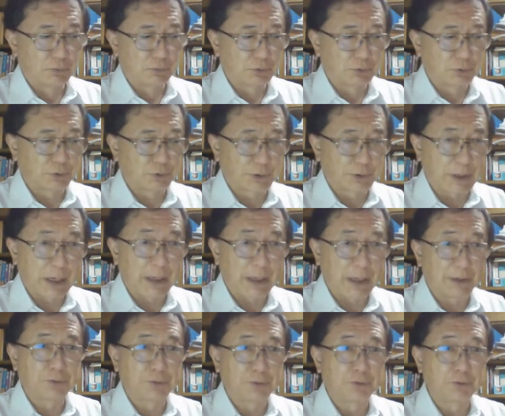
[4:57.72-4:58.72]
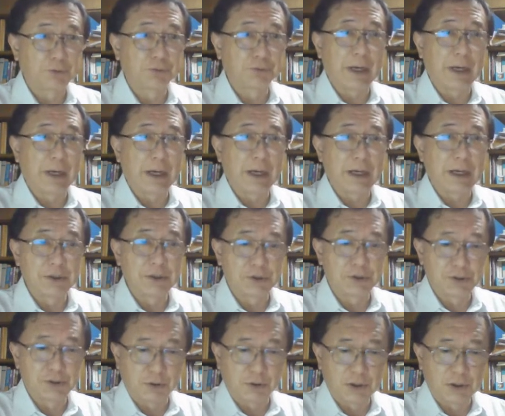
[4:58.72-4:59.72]
tried to
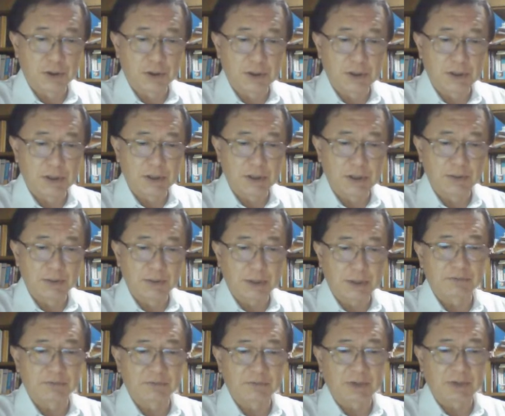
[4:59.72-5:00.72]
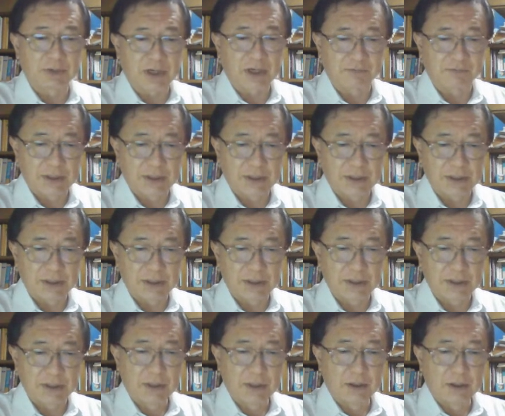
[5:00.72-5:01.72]
enjoy the big recovery
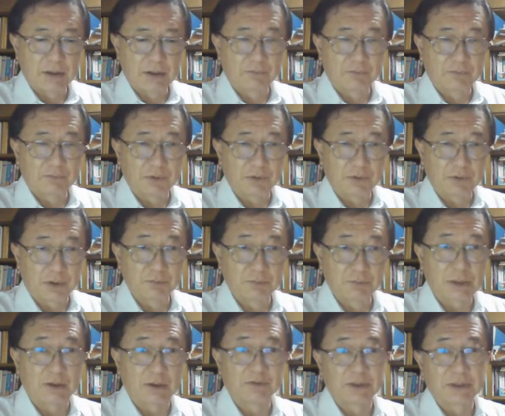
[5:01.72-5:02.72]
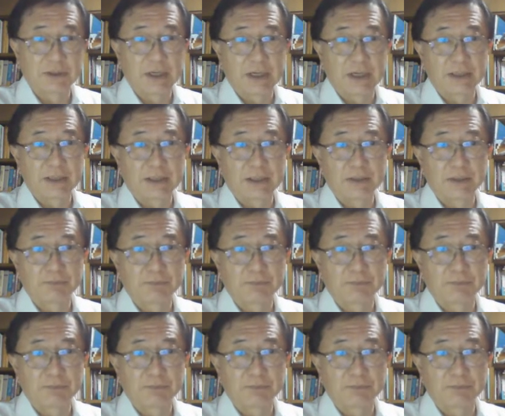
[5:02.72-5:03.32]
from the COVID-19.